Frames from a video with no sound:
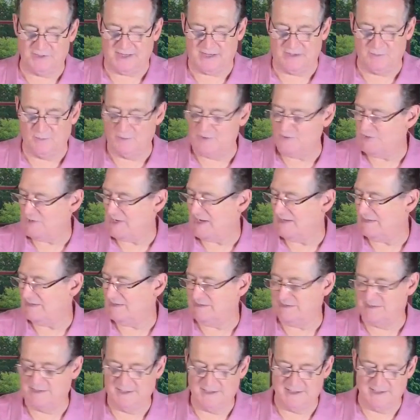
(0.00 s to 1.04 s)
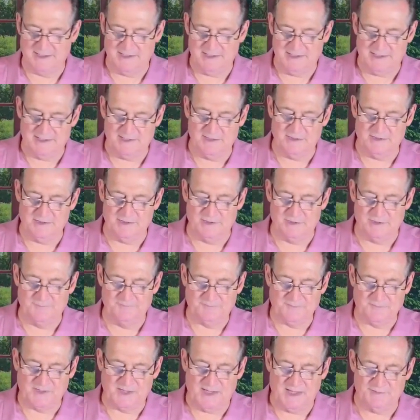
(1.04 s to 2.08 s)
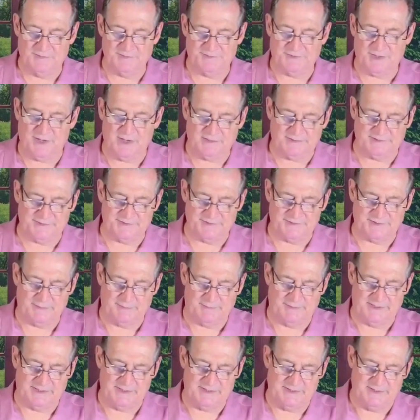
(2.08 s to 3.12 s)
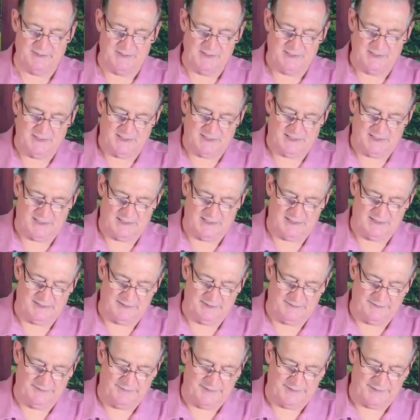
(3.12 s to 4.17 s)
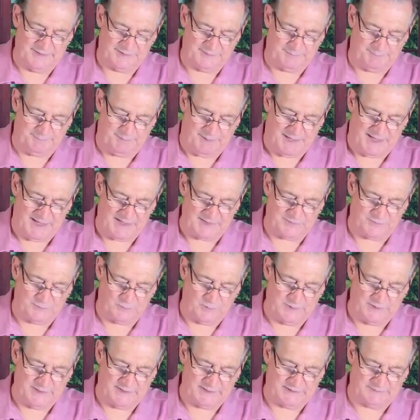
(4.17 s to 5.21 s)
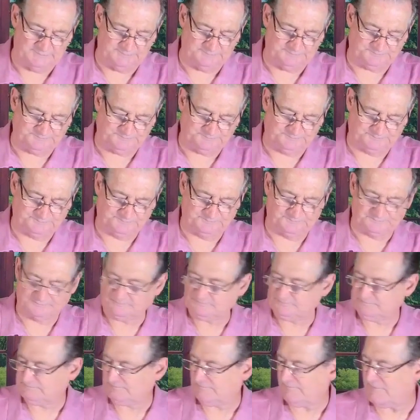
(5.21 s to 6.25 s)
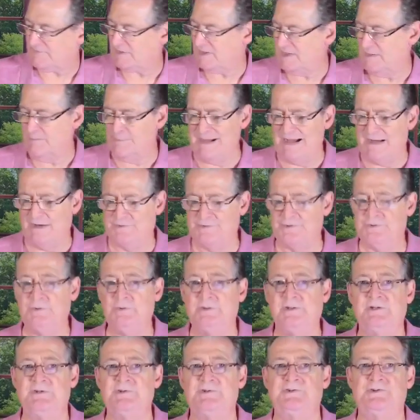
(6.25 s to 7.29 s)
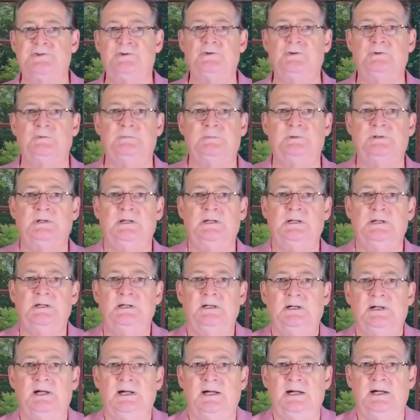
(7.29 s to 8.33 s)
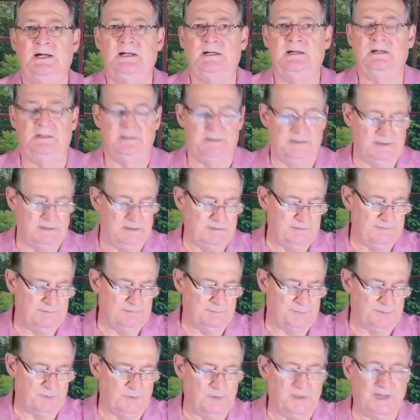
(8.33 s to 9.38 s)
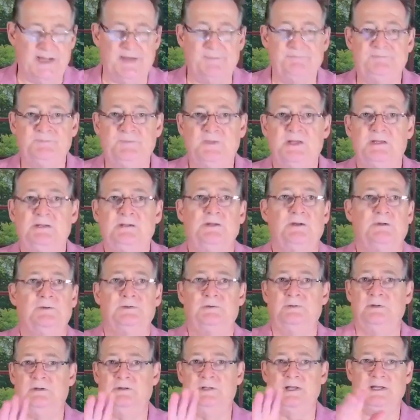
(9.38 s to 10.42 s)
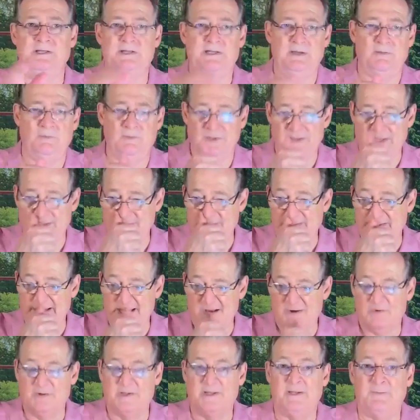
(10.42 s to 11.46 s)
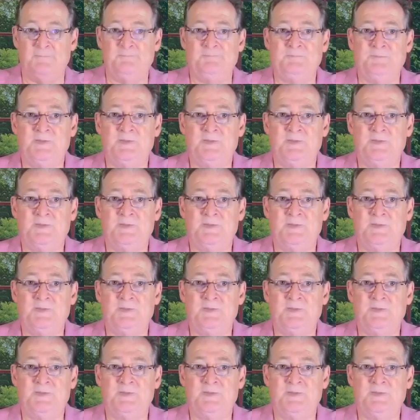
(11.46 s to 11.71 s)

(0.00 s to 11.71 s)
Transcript: I wish I could hear you. I was talking to somebody uh, this past week about doing a Zoom uh, program. No, no, yeah, we're not an hour yet.